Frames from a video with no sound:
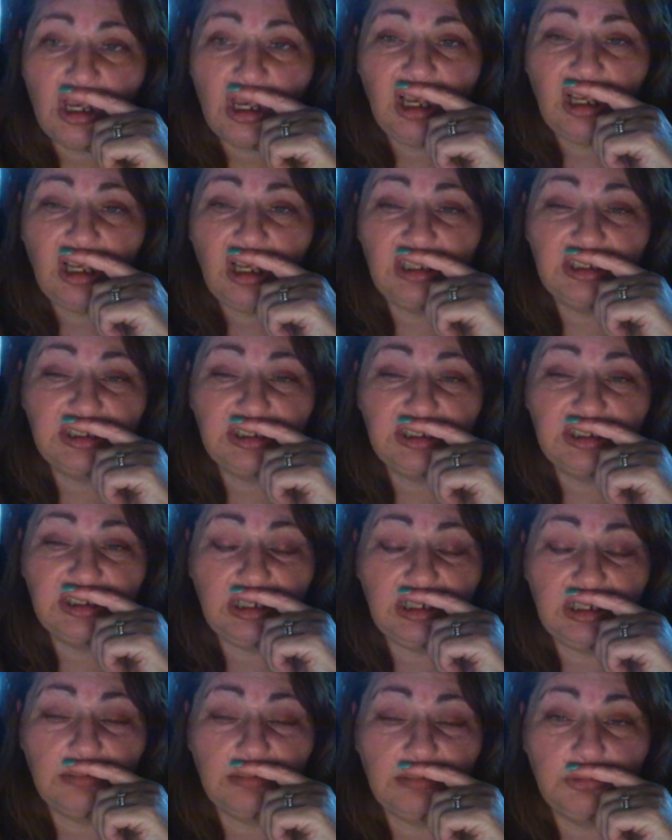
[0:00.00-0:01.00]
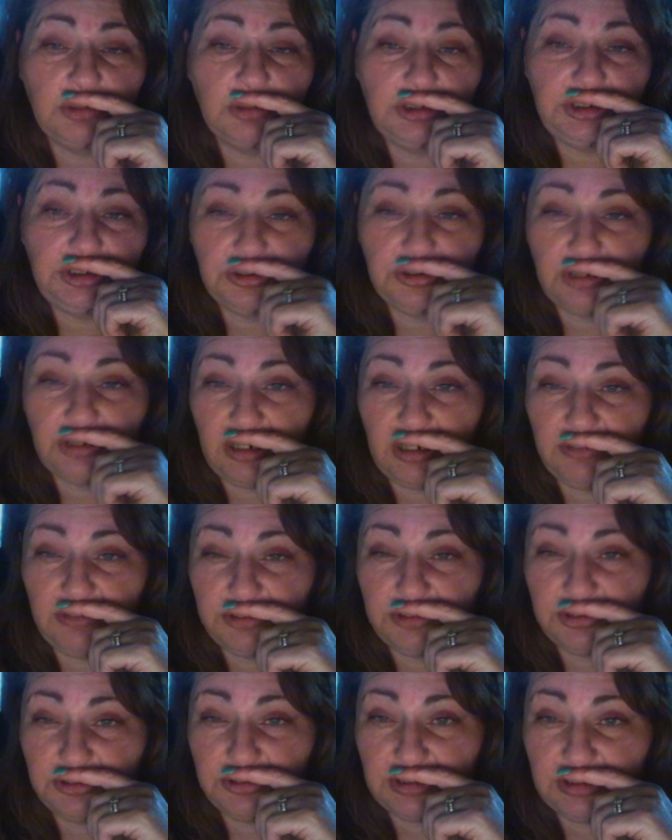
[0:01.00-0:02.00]
is get a
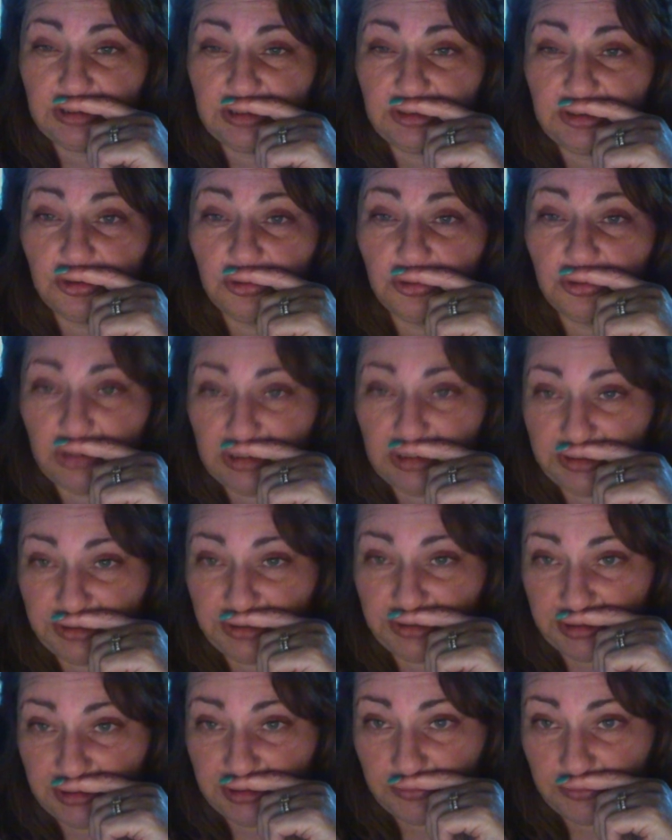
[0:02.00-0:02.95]
moisturizer that's greasy,